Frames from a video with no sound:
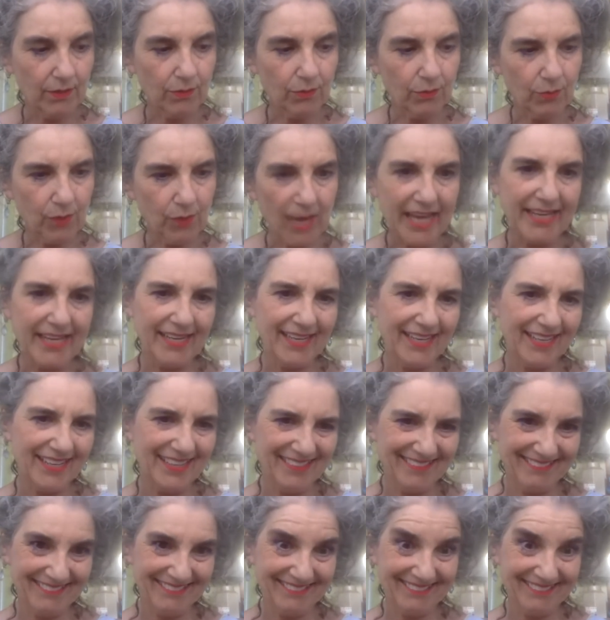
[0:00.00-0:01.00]

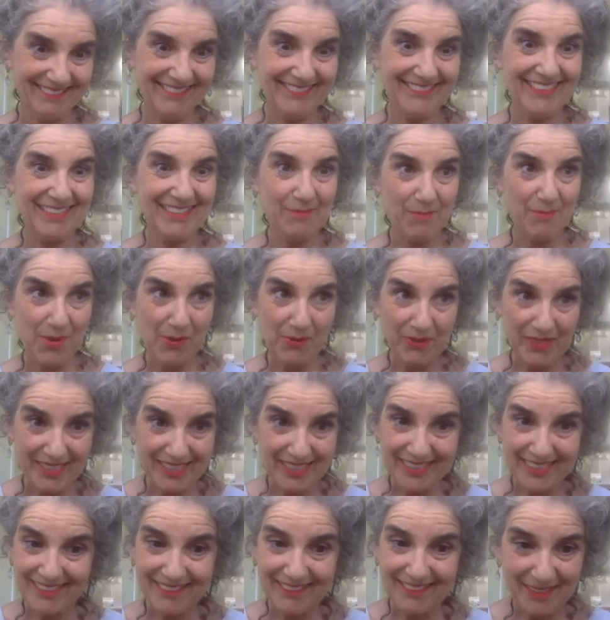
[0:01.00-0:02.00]
writing. I'm always
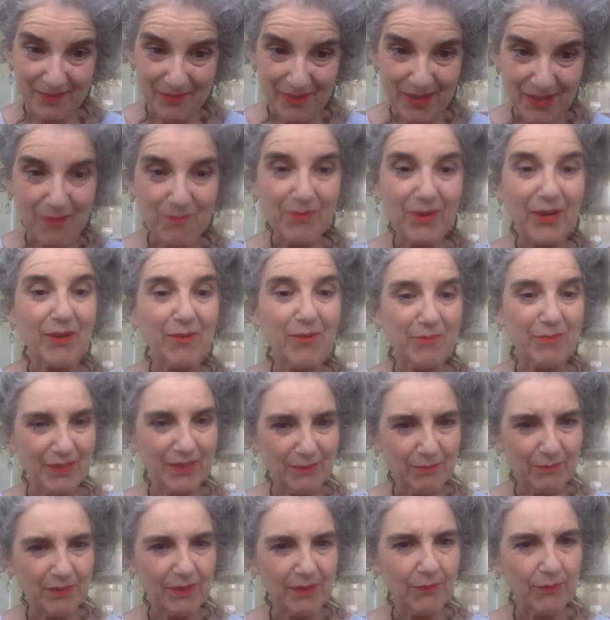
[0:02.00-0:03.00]
going to talk about Barthes,
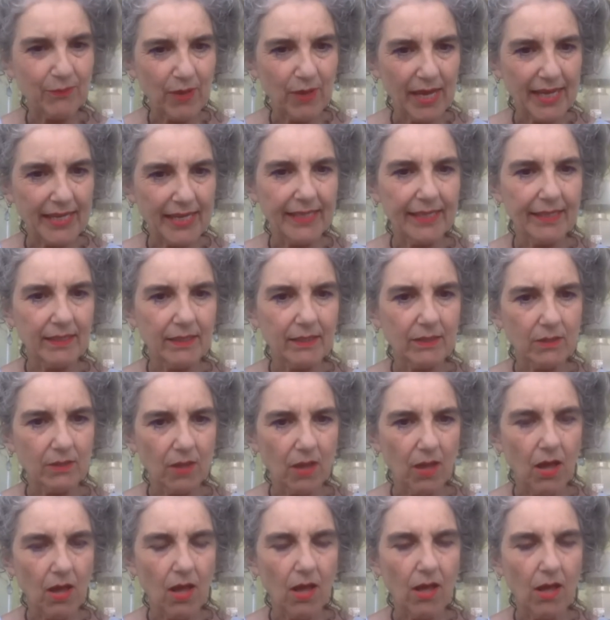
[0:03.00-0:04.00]
but but mm-hmm. writing
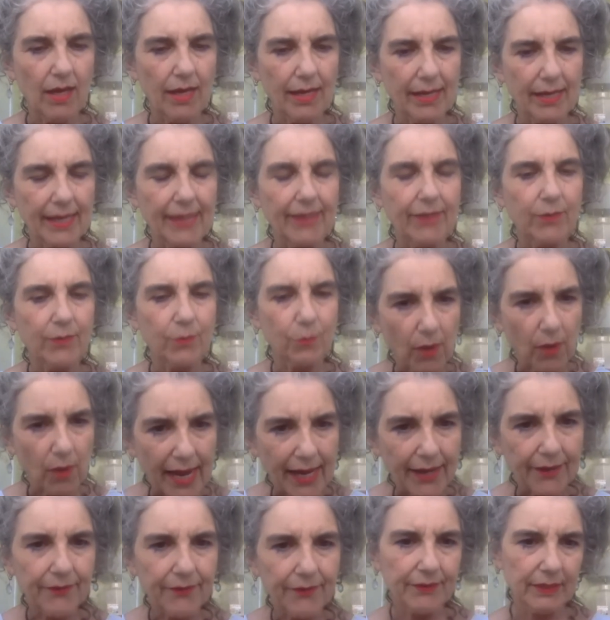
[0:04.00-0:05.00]
along a kind of
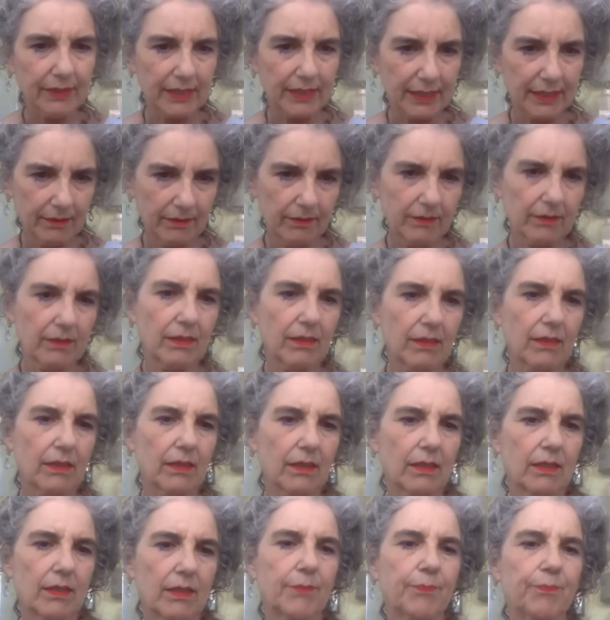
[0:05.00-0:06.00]
writerly
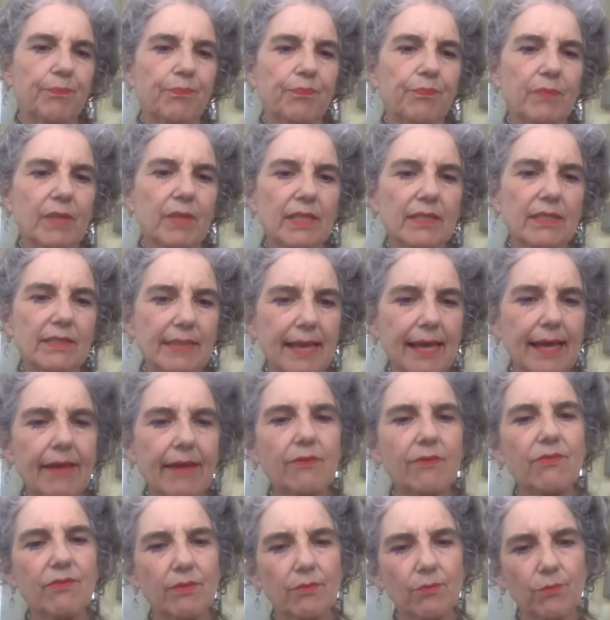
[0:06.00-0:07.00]
um,
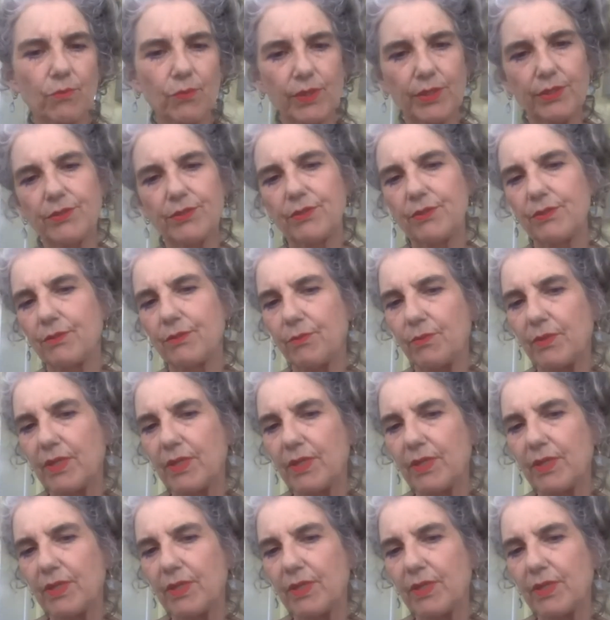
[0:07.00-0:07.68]
text in which the